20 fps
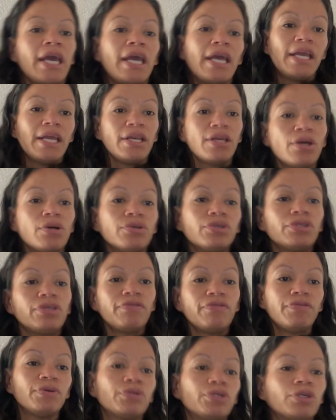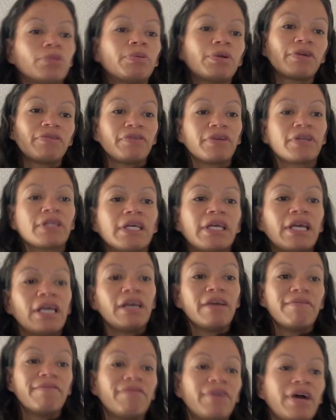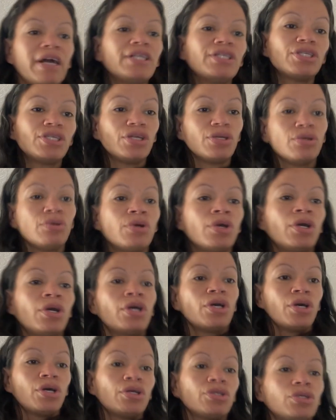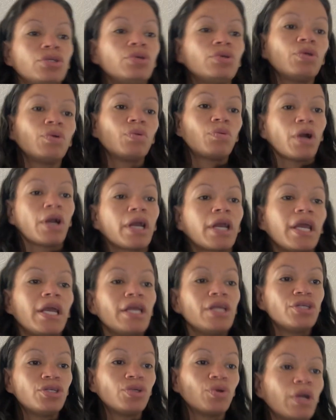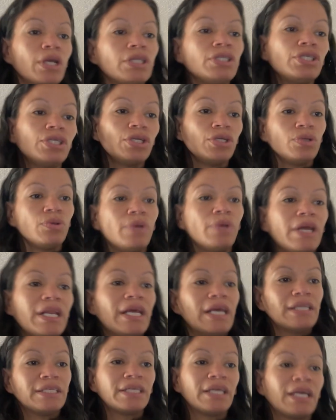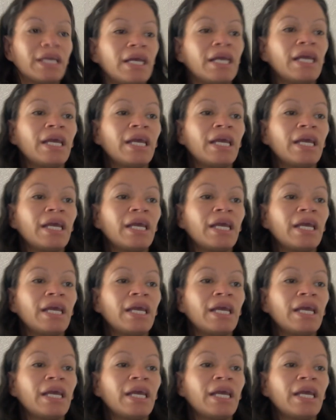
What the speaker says: He knows the future perfectly. He invites you to the work. He joins you in it.